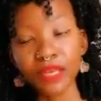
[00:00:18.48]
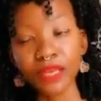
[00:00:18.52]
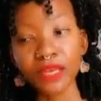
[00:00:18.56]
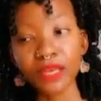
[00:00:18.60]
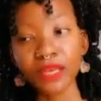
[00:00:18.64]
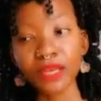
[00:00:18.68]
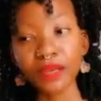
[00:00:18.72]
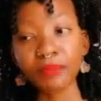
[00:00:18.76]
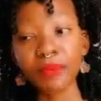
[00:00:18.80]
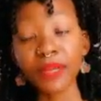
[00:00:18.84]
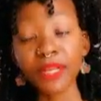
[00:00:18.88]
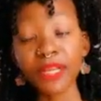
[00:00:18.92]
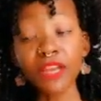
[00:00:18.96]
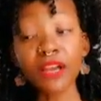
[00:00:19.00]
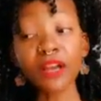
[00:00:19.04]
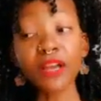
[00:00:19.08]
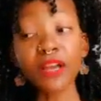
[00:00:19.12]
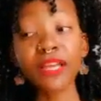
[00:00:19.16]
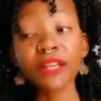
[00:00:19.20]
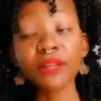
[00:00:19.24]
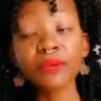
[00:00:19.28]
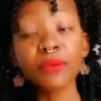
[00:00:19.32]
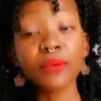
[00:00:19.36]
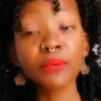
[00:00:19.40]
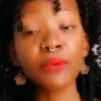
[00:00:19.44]
But yeah,
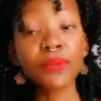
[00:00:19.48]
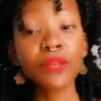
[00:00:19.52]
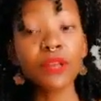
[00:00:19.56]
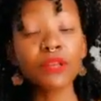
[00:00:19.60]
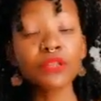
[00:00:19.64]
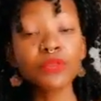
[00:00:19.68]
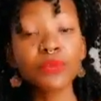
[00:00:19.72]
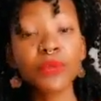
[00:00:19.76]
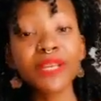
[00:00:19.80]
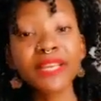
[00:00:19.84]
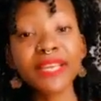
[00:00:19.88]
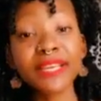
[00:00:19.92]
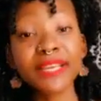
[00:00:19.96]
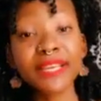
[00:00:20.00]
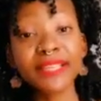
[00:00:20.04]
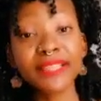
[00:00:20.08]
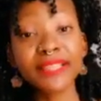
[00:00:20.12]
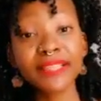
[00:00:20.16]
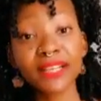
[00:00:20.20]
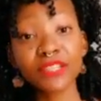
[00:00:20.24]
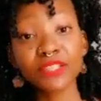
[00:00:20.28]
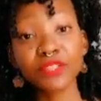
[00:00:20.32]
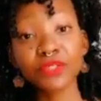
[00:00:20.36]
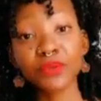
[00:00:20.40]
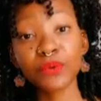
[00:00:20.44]
anyway, when I was working in
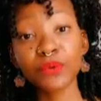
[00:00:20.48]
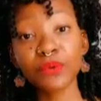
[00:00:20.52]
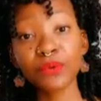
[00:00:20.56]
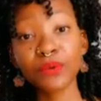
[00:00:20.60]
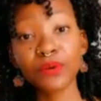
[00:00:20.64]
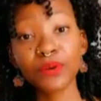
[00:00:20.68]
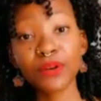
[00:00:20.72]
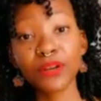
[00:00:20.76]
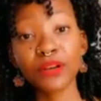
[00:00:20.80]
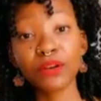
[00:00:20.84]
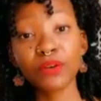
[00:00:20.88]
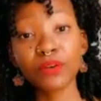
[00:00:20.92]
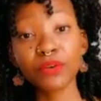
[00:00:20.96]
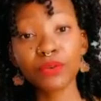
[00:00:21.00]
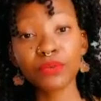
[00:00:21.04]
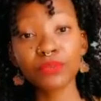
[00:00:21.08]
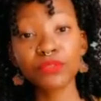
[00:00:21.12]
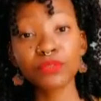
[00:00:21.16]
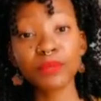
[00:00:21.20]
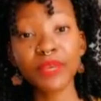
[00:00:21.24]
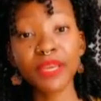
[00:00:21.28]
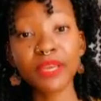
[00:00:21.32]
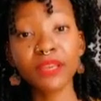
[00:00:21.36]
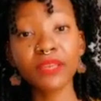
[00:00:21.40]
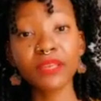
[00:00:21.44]
that store,
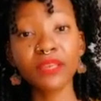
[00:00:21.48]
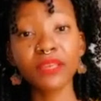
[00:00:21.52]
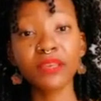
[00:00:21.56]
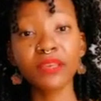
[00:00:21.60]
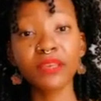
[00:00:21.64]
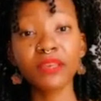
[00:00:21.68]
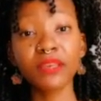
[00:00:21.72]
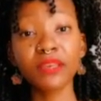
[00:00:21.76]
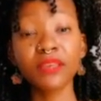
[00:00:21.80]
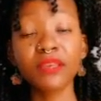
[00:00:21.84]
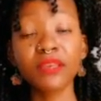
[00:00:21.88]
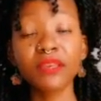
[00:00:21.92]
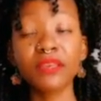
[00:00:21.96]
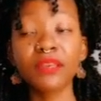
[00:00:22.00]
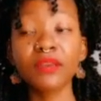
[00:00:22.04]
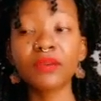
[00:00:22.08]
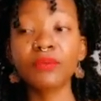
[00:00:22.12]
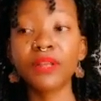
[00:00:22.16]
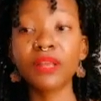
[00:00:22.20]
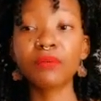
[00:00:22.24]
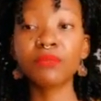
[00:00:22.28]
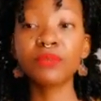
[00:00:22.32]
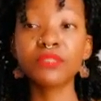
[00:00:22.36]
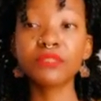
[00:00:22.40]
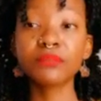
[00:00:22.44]
Gorozbenke, when I
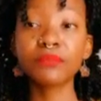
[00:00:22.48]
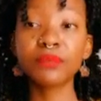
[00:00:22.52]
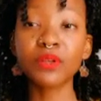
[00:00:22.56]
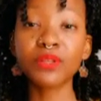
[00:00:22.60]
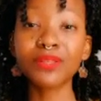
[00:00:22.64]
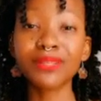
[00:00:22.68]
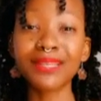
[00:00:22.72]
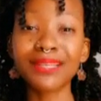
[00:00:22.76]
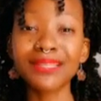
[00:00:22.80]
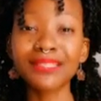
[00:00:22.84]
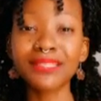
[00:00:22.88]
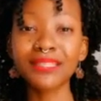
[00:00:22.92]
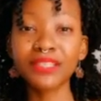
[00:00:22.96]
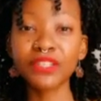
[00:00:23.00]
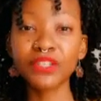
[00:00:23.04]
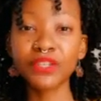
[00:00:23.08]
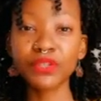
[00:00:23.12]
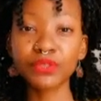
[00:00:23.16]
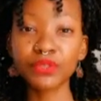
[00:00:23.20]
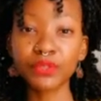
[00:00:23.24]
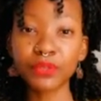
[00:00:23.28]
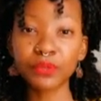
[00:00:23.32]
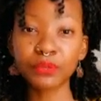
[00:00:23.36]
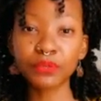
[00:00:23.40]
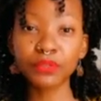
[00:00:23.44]
was about nineteen years
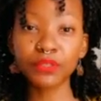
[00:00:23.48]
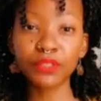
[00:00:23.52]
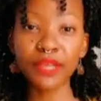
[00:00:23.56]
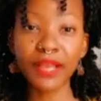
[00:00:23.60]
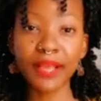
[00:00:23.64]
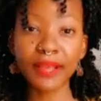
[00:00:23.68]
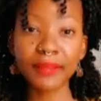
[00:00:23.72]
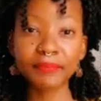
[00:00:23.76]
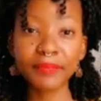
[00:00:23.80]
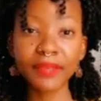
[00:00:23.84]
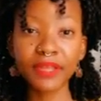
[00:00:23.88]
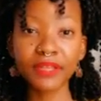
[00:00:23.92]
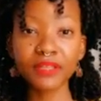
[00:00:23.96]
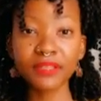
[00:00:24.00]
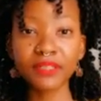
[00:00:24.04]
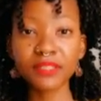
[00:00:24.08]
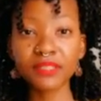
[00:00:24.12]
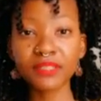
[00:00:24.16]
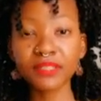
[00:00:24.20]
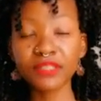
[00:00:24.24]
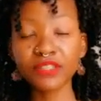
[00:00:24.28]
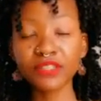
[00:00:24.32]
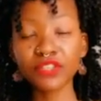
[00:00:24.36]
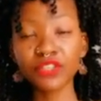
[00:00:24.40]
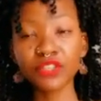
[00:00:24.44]
old, I made a
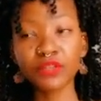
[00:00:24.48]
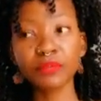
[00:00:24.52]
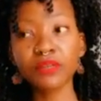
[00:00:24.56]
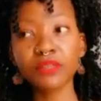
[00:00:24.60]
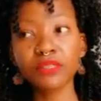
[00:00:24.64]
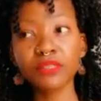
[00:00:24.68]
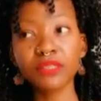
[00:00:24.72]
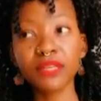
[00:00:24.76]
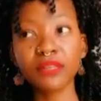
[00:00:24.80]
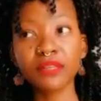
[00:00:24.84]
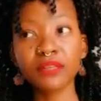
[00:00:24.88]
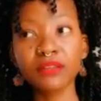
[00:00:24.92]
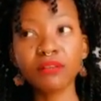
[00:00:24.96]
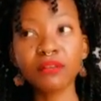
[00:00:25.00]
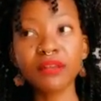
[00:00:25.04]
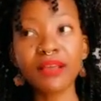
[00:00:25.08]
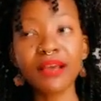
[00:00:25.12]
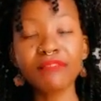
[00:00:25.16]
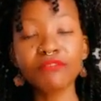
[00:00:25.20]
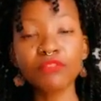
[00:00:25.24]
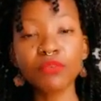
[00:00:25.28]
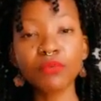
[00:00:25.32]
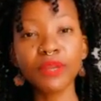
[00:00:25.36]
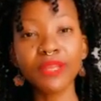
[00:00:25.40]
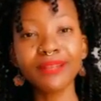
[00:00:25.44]
decision because I did not have
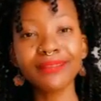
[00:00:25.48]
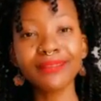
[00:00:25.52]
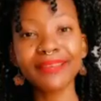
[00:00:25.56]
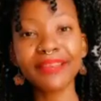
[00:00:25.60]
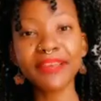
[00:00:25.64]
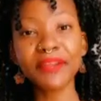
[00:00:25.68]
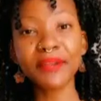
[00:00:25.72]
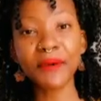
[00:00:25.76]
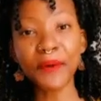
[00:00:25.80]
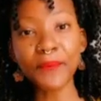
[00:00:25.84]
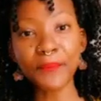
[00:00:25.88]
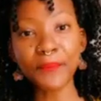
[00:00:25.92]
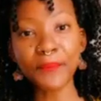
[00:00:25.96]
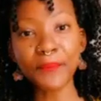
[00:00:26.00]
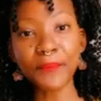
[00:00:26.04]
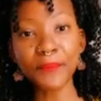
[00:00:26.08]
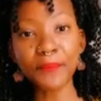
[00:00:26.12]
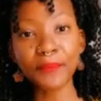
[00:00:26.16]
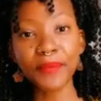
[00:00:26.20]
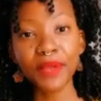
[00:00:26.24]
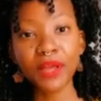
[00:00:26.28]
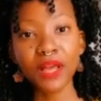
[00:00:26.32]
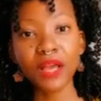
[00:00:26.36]
a way to get home.